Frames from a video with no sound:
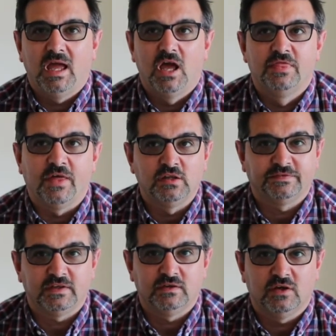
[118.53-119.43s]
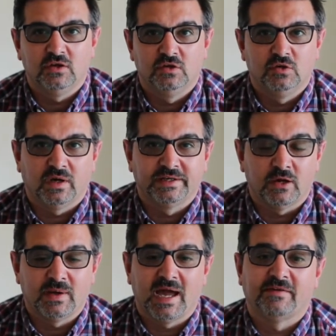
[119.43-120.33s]
Those of you who I
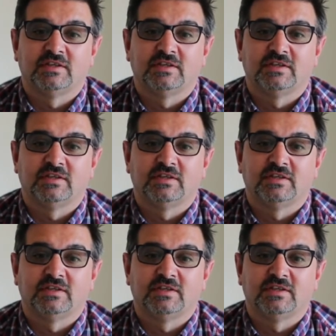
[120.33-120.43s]
know have